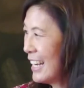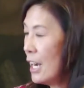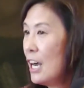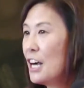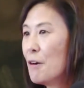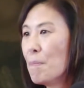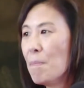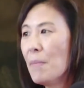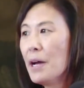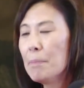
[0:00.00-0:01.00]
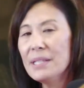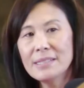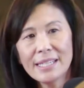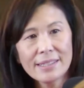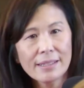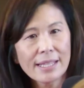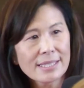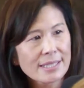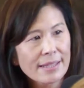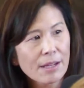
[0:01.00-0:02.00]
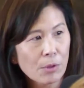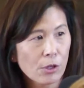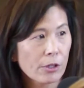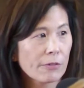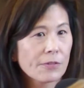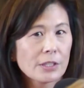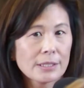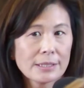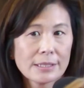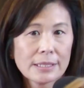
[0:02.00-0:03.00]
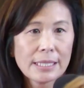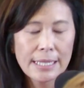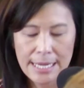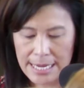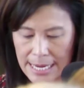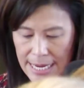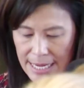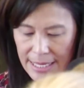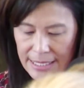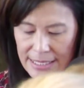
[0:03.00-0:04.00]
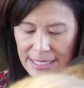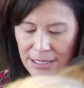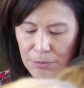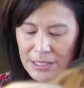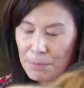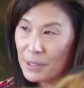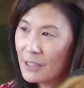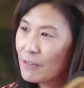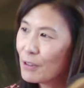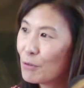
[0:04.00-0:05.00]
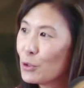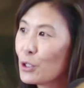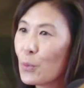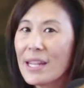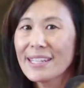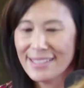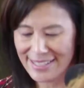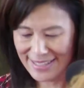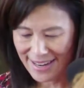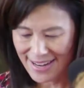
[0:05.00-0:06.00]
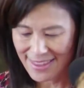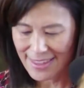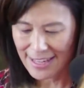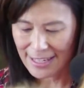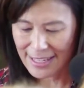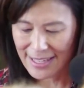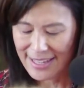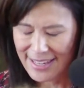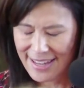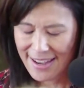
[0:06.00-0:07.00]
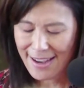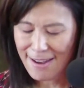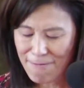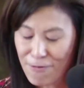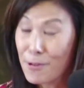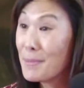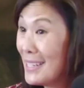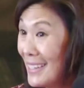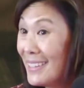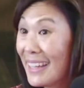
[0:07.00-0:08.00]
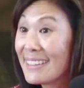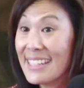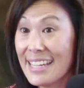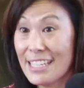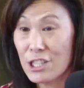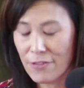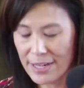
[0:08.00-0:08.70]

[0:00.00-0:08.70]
But nonetheless, they were hurtful. And it was a bit of a rude awakening, I think, for me at the age of